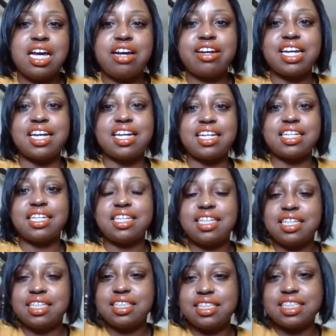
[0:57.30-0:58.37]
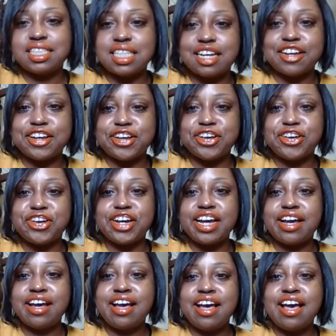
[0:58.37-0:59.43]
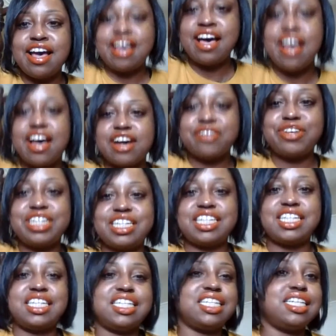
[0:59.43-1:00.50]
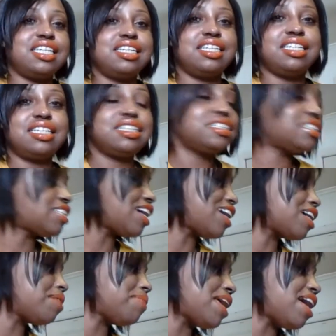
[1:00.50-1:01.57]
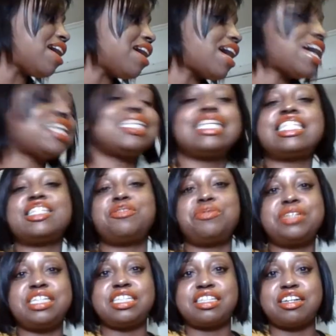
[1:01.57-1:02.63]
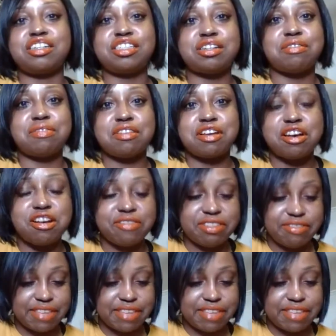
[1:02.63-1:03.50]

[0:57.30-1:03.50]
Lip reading: Okay, so I want to talk about. I did some research on the COVID